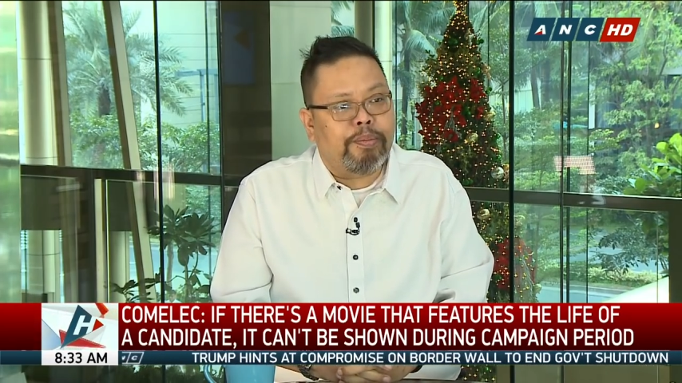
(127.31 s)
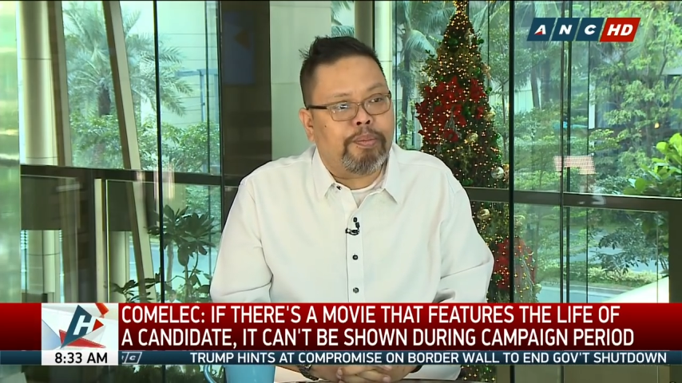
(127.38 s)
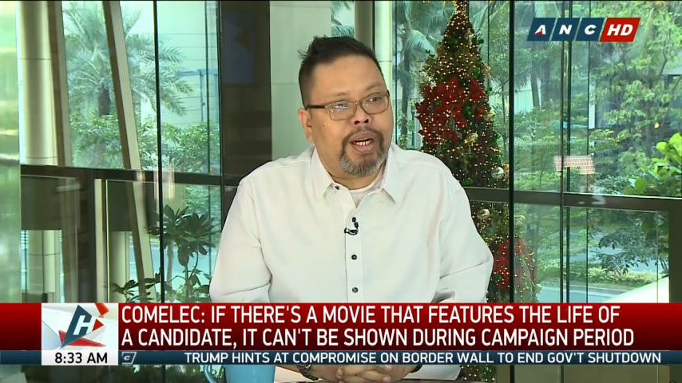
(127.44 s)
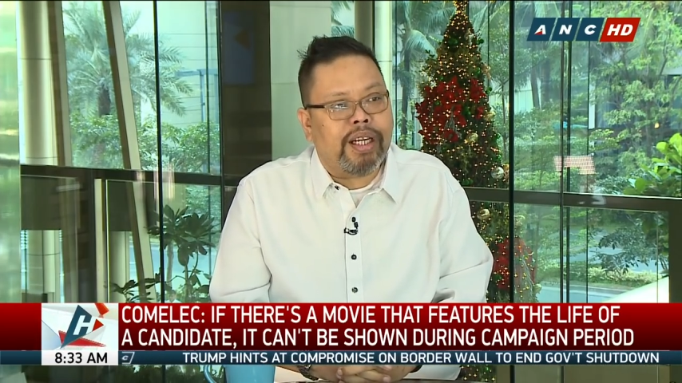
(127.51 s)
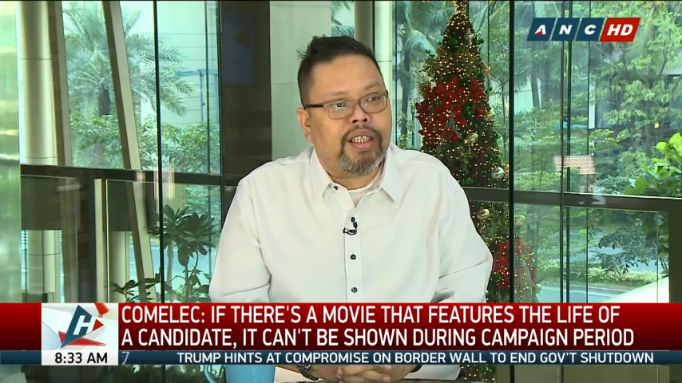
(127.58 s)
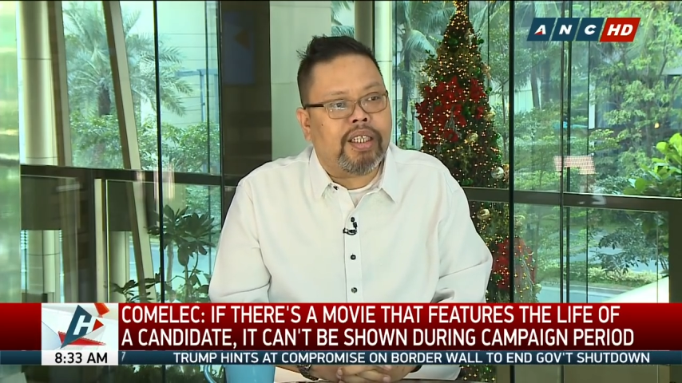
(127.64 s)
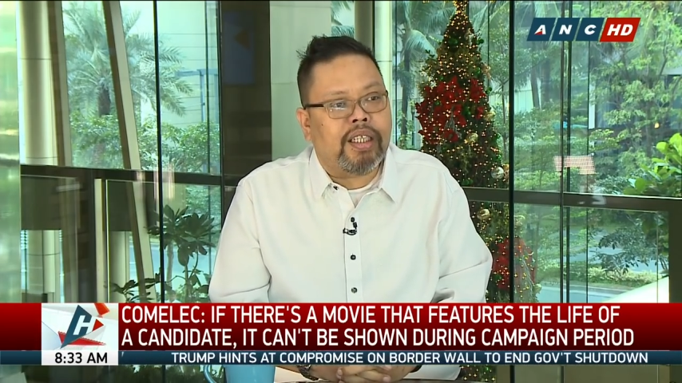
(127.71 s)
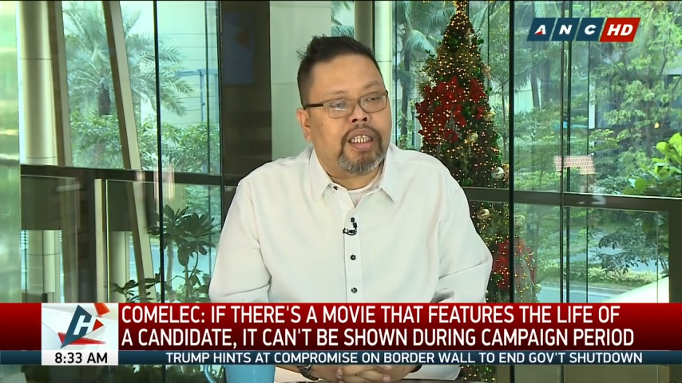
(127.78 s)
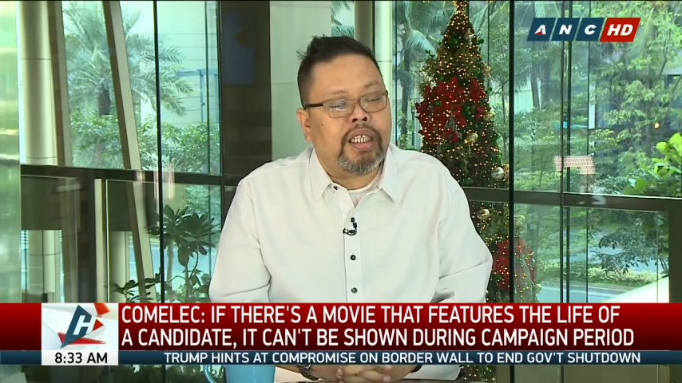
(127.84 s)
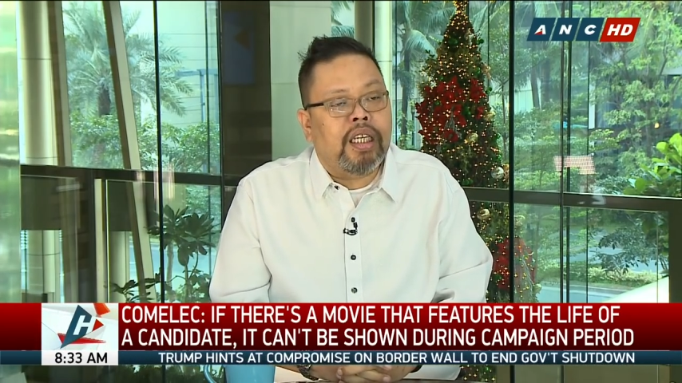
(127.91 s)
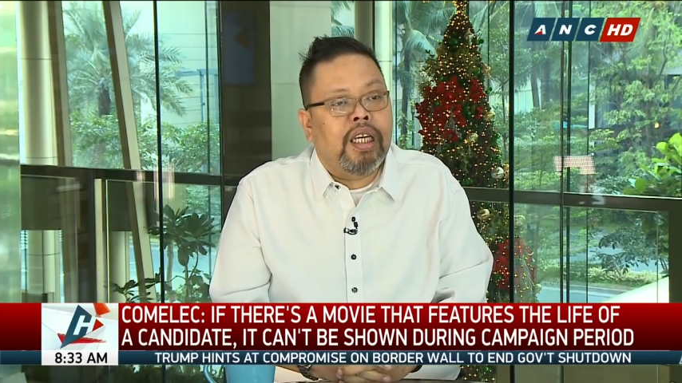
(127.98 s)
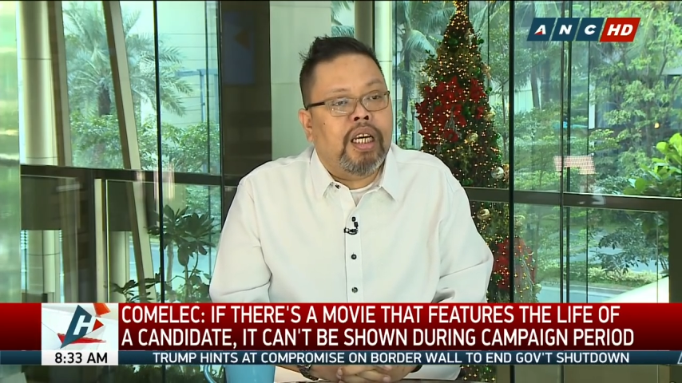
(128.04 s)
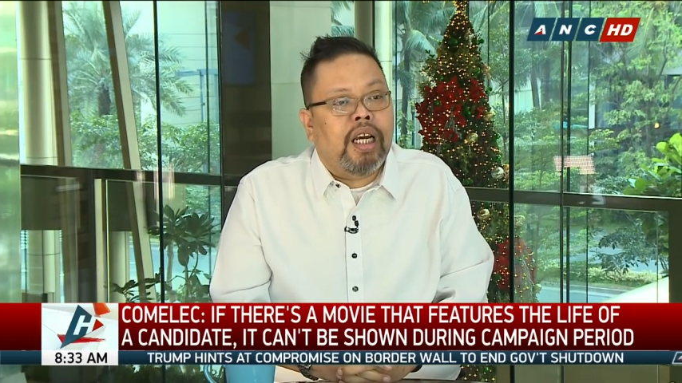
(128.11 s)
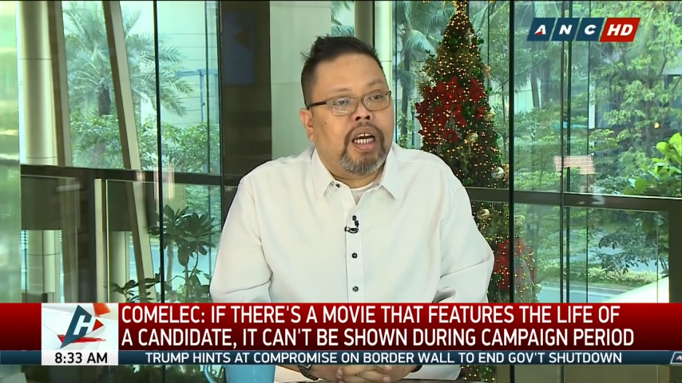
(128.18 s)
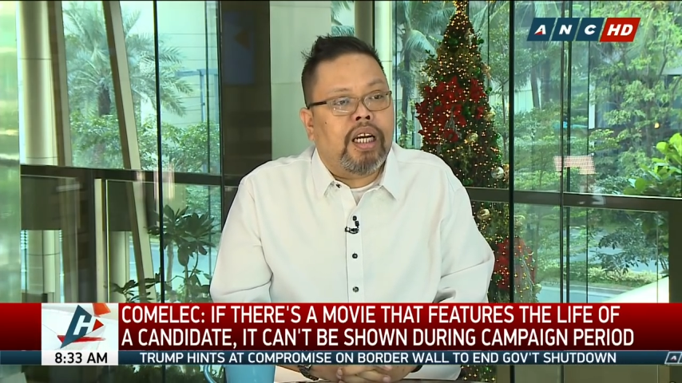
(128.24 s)
Practically,
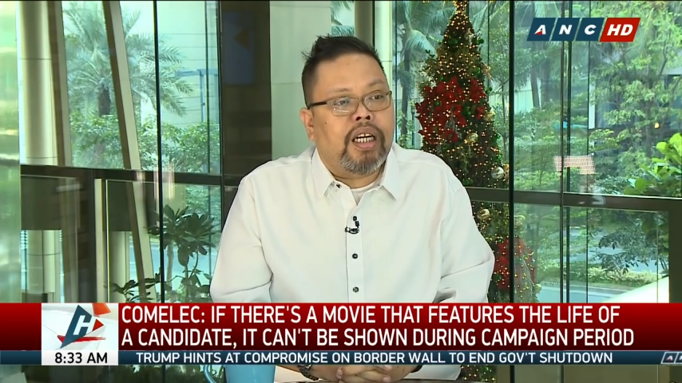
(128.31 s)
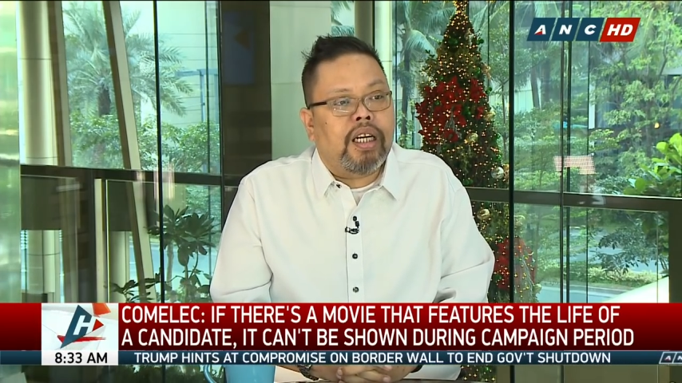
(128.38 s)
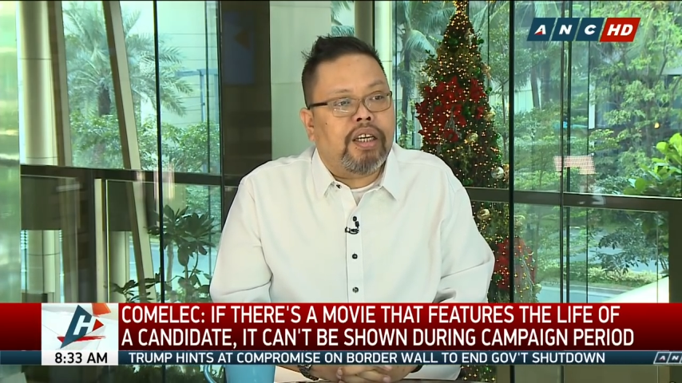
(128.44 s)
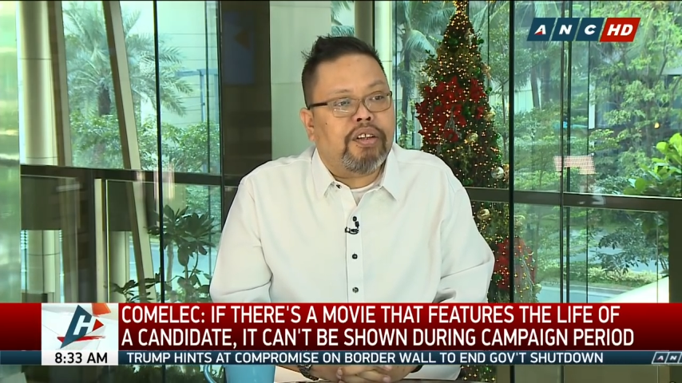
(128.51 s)
uh,